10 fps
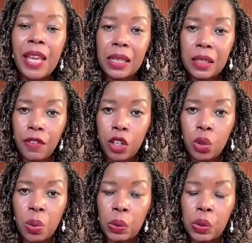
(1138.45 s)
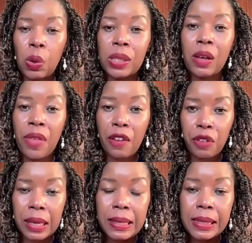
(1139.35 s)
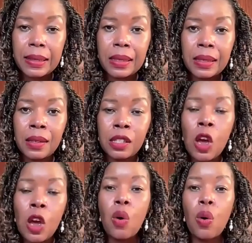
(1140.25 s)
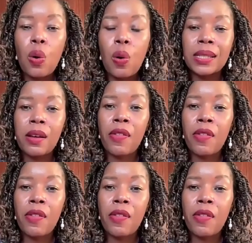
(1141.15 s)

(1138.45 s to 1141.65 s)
individuals who are South African citizens or who are